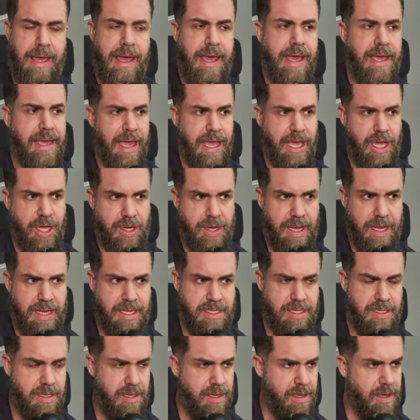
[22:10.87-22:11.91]
Okay, you need
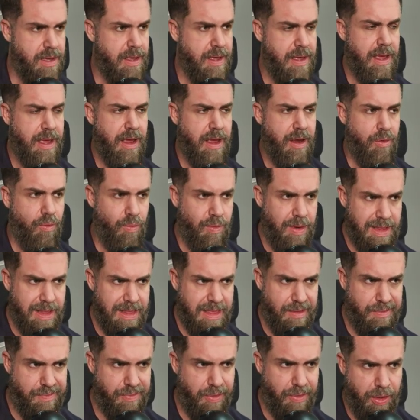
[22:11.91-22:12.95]
to really
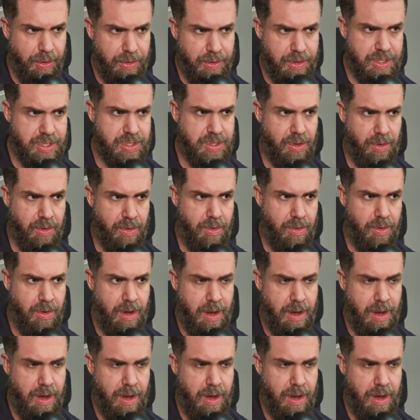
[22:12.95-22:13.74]
focus on